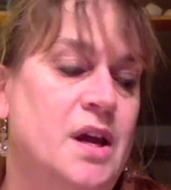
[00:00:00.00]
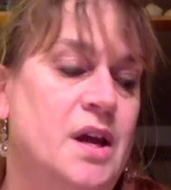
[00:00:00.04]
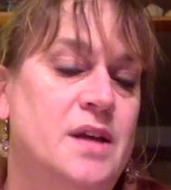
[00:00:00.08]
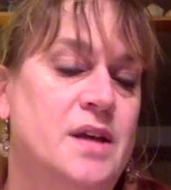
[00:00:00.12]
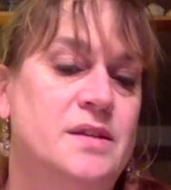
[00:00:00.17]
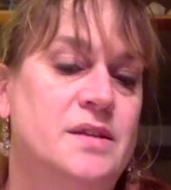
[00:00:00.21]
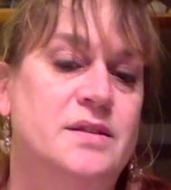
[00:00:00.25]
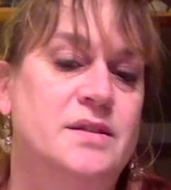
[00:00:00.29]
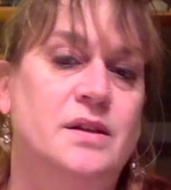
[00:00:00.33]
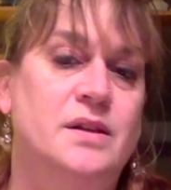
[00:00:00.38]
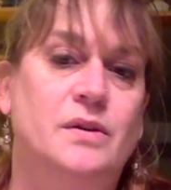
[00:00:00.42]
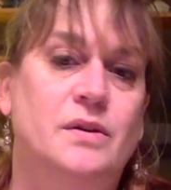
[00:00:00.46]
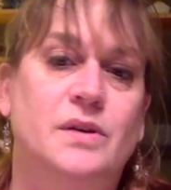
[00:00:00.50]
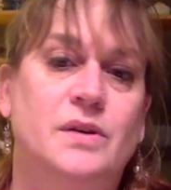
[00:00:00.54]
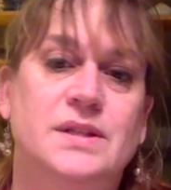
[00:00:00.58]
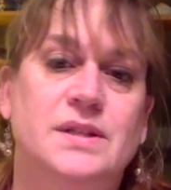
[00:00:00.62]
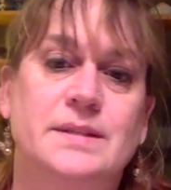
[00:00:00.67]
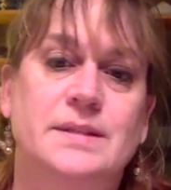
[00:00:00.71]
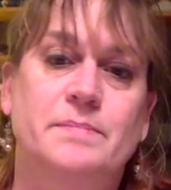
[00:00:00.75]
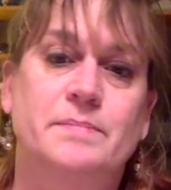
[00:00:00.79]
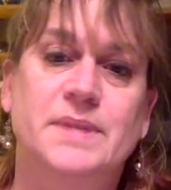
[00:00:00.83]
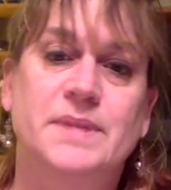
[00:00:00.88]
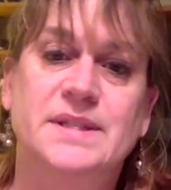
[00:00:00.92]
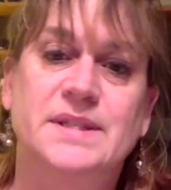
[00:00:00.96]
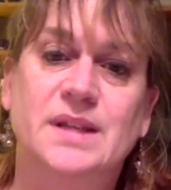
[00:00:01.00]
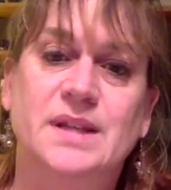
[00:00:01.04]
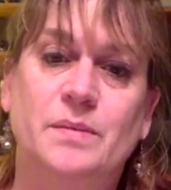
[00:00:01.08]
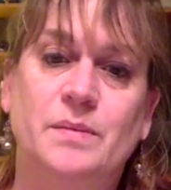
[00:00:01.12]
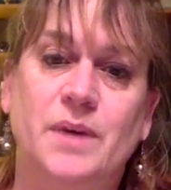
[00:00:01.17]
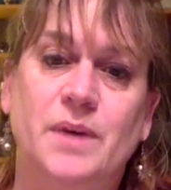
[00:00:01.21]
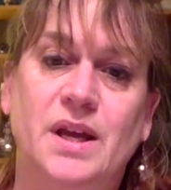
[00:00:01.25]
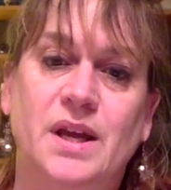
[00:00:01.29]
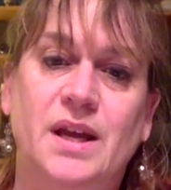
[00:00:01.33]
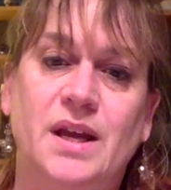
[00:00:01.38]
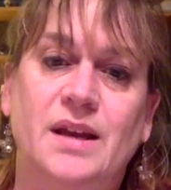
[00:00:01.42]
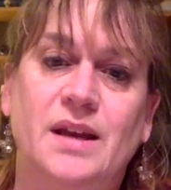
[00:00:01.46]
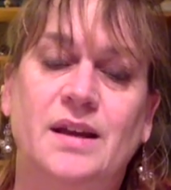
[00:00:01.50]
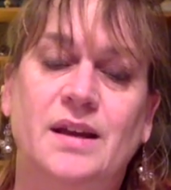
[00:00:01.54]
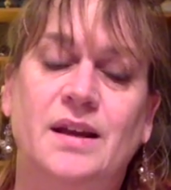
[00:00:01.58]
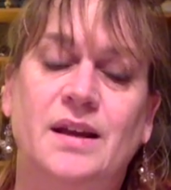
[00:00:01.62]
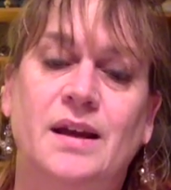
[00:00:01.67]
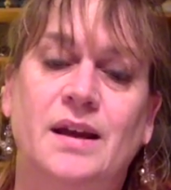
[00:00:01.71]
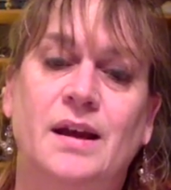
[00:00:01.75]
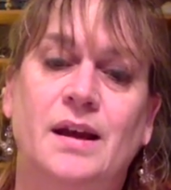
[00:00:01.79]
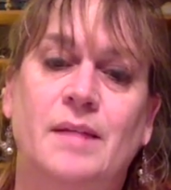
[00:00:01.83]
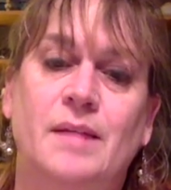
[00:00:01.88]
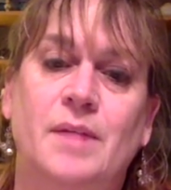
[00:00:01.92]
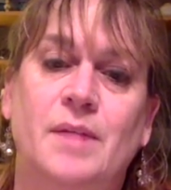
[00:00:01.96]
So it's a busy week.
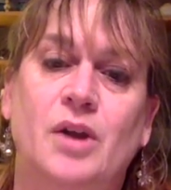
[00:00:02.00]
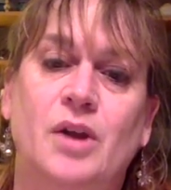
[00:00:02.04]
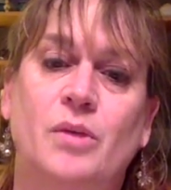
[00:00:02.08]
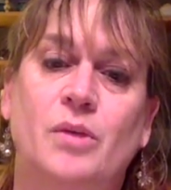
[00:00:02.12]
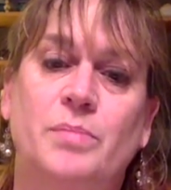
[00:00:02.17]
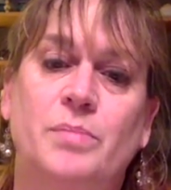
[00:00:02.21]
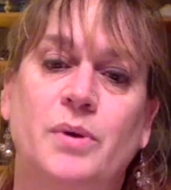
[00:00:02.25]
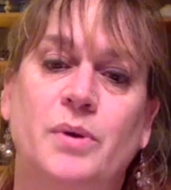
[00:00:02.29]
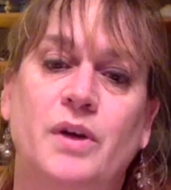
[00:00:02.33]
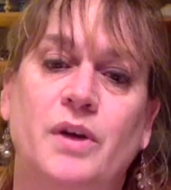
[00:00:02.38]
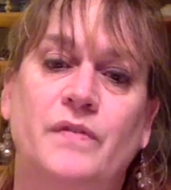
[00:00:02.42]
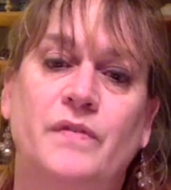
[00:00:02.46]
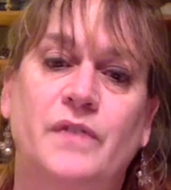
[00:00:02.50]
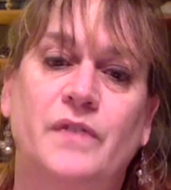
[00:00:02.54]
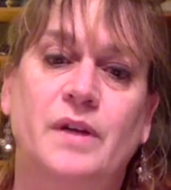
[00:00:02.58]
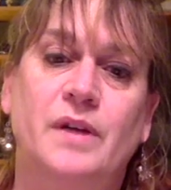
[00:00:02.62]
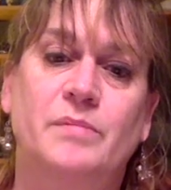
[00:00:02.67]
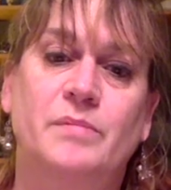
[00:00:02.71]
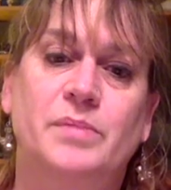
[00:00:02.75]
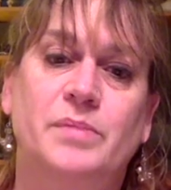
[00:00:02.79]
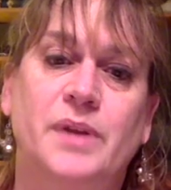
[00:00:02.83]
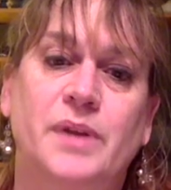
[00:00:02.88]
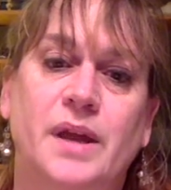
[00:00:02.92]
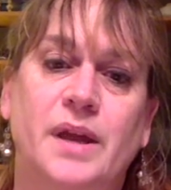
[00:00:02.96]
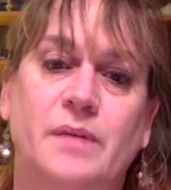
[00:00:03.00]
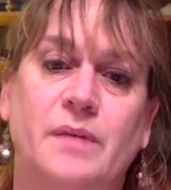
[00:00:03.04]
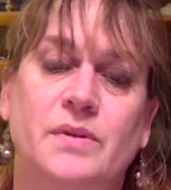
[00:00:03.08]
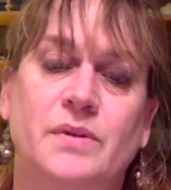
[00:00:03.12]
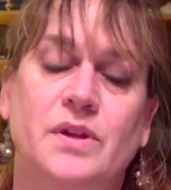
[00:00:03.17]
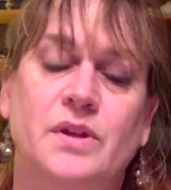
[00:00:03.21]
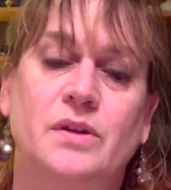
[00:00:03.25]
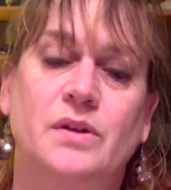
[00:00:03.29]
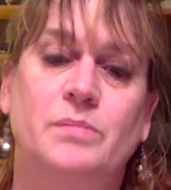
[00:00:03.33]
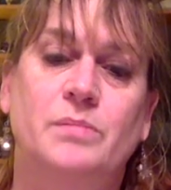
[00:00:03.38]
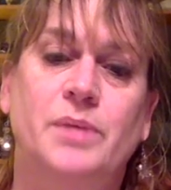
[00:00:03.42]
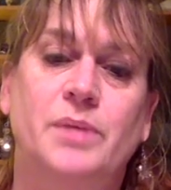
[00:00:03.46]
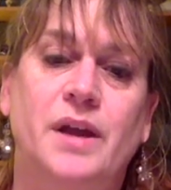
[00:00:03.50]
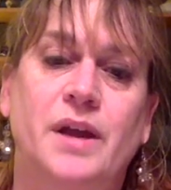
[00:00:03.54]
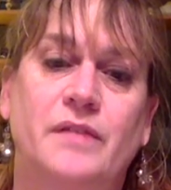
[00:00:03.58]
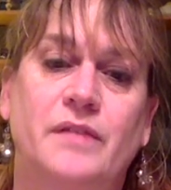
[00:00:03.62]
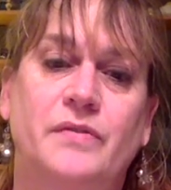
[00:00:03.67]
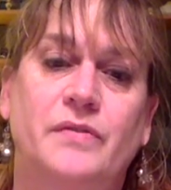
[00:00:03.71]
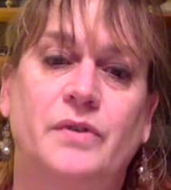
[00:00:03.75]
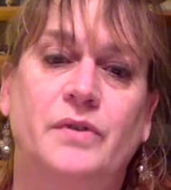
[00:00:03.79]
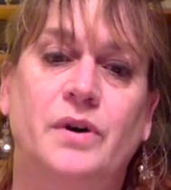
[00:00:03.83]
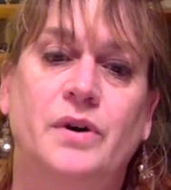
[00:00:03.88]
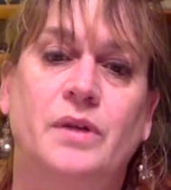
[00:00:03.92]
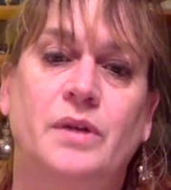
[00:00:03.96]
I hope you have fun playing with the new
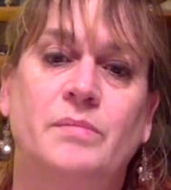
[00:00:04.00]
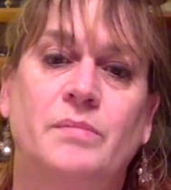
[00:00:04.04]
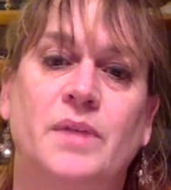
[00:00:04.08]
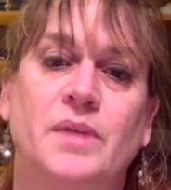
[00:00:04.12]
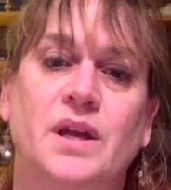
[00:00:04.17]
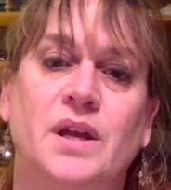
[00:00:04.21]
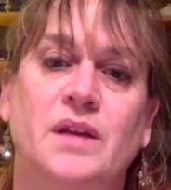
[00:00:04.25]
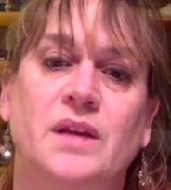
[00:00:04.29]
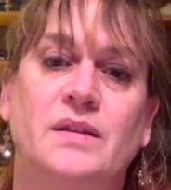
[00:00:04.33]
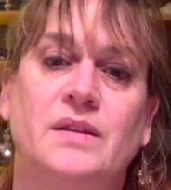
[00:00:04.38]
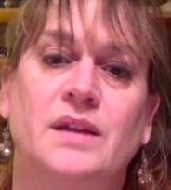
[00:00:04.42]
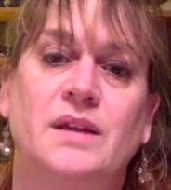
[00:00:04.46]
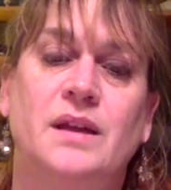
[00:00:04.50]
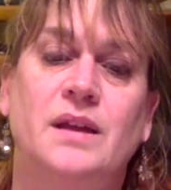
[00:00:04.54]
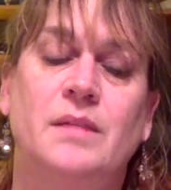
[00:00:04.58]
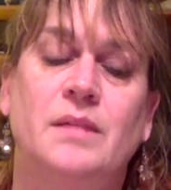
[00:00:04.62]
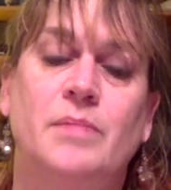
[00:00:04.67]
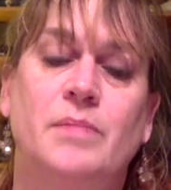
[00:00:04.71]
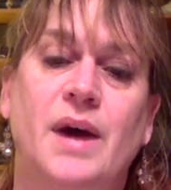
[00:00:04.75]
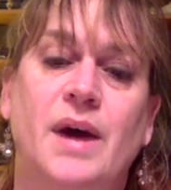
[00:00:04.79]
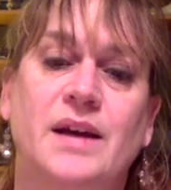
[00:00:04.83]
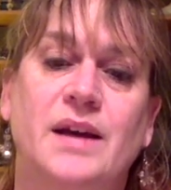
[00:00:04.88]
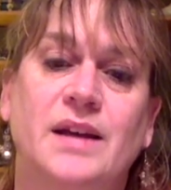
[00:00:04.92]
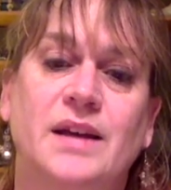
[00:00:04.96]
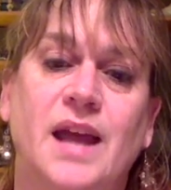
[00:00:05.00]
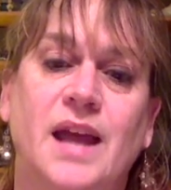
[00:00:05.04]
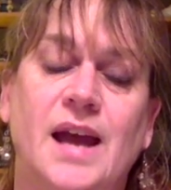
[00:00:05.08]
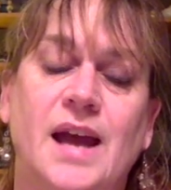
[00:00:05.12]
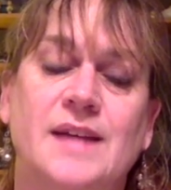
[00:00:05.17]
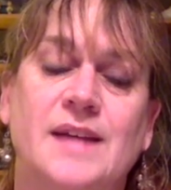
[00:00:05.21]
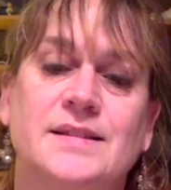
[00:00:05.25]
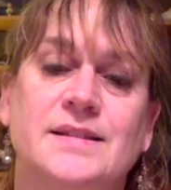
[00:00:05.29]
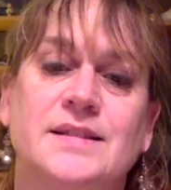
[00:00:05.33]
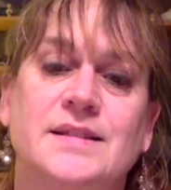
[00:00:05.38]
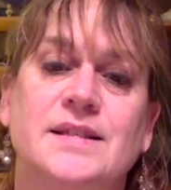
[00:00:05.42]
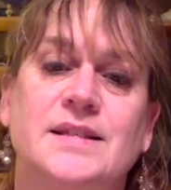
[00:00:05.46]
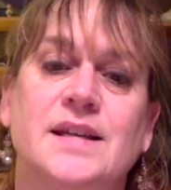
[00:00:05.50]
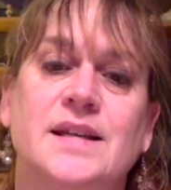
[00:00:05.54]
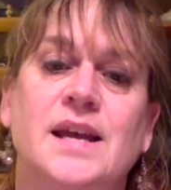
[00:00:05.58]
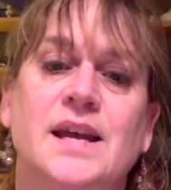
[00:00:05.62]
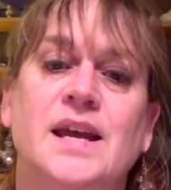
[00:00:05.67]
platform in the podcast.